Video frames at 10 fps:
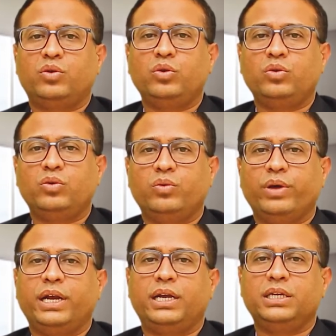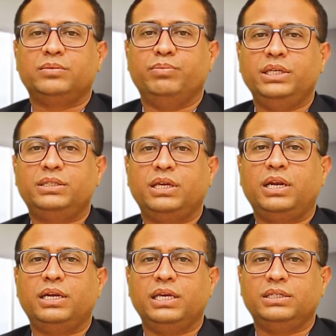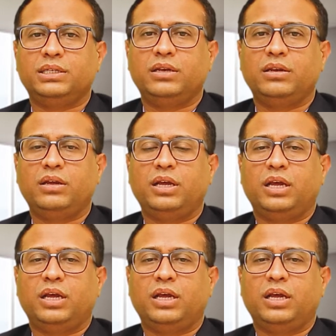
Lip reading: 2 varieties, B cell and T cell,